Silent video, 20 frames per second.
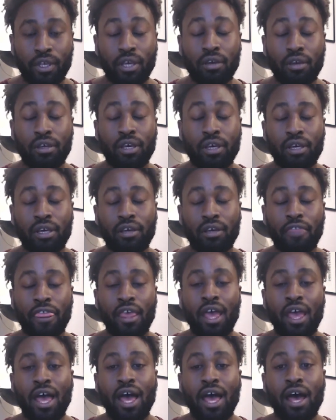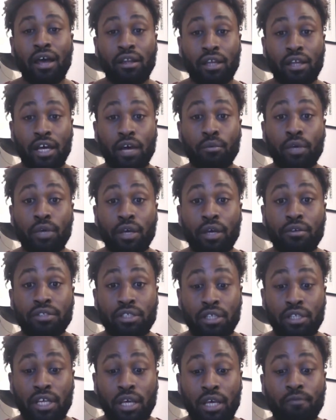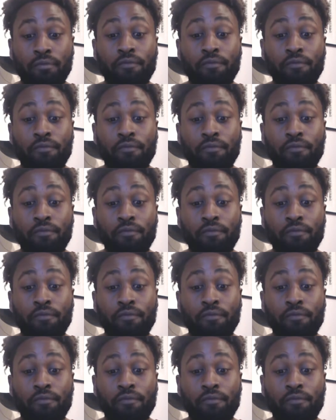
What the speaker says: Okay, and now I'm going to name